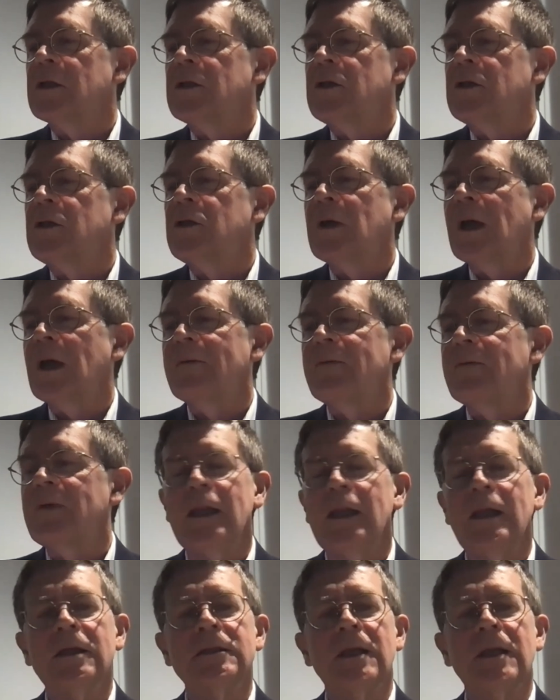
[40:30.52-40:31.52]
you have
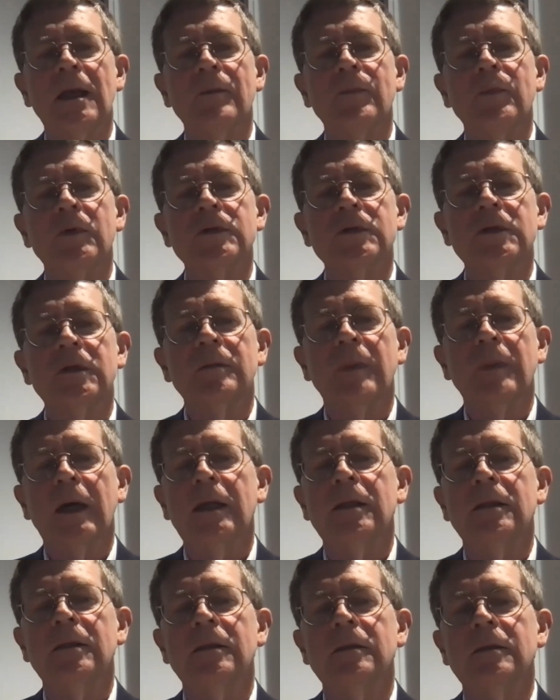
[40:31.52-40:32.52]
any examples you
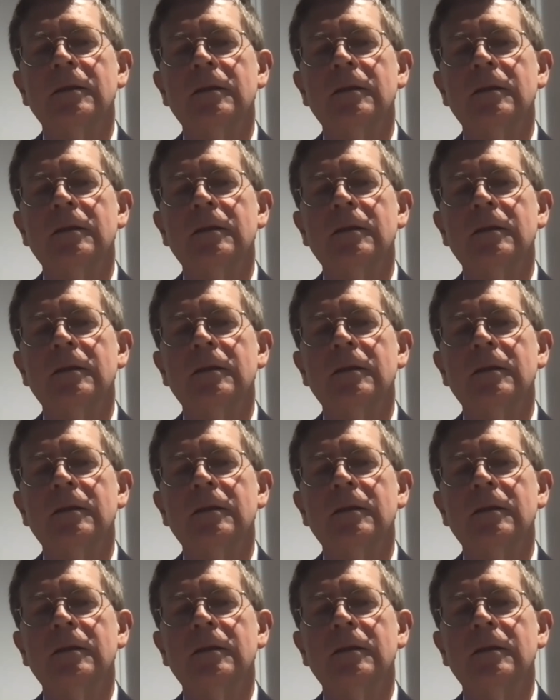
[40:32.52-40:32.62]
might